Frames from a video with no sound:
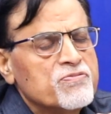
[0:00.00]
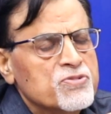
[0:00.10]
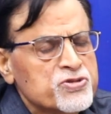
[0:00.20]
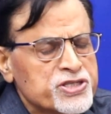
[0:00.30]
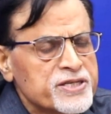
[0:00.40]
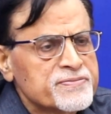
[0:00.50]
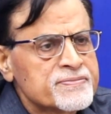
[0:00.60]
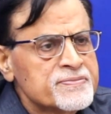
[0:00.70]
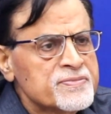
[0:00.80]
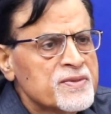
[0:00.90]
of motion
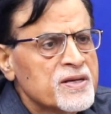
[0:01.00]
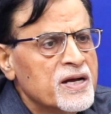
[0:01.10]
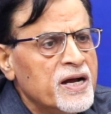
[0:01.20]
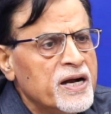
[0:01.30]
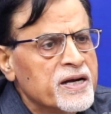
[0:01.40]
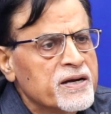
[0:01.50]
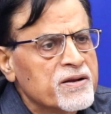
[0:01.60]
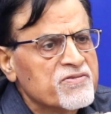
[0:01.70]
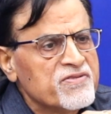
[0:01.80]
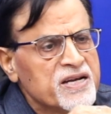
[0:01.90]
and
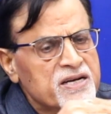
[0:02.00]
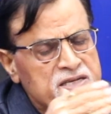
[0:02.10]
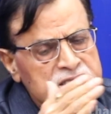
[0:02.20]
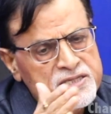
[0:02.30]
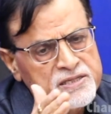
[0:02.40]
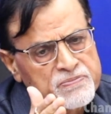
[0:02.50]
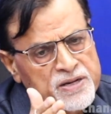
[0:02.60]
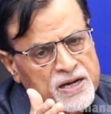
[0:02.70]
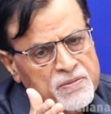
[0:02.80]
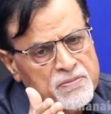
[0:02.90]
where does it
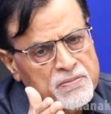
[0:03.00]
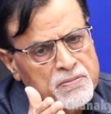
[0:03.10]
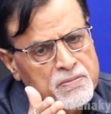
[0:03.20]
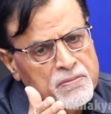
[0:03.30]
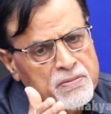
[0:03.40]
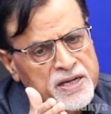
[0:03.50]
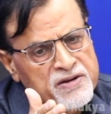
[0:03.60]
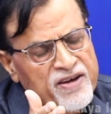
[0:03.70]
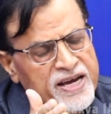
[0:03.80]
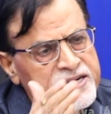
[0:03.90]
become
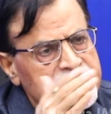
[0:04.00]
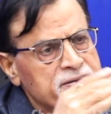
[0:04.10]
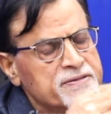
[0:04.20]
invalid?